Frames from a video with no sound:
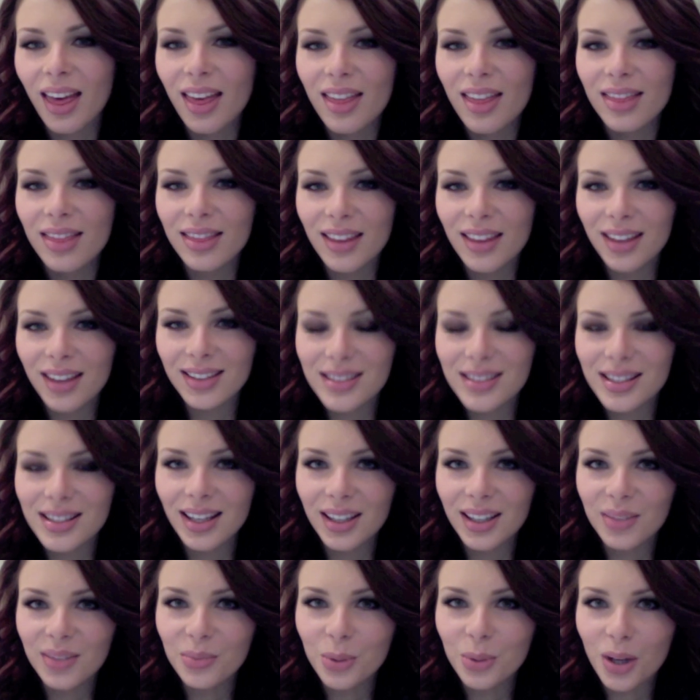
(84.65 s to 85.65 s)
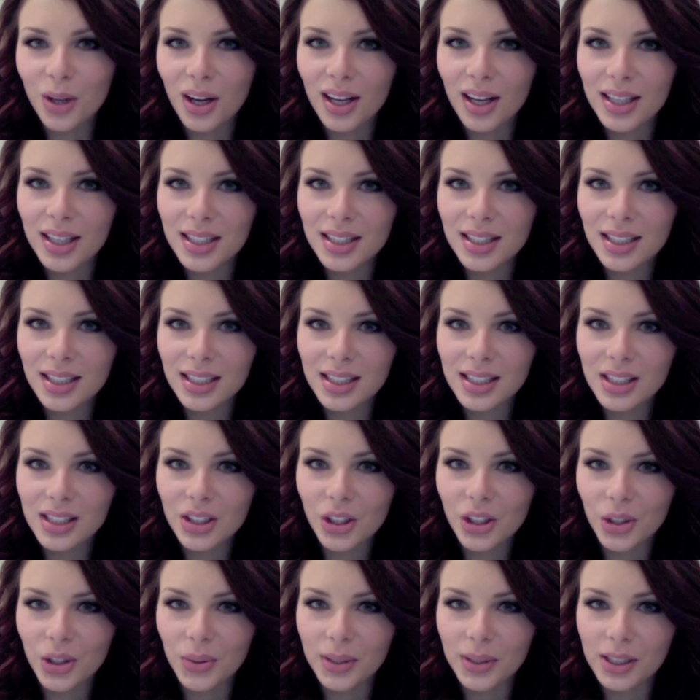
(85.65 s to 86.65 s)
Then second prize is
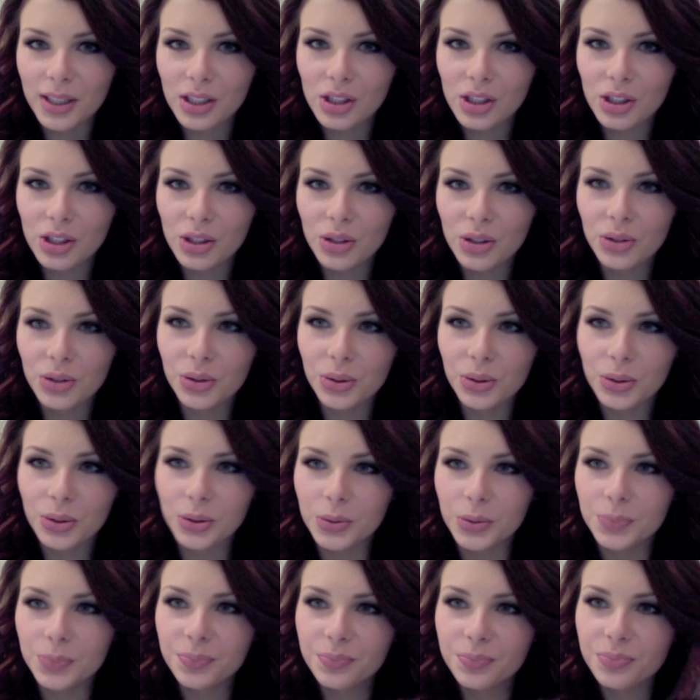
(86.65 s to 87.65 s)
going to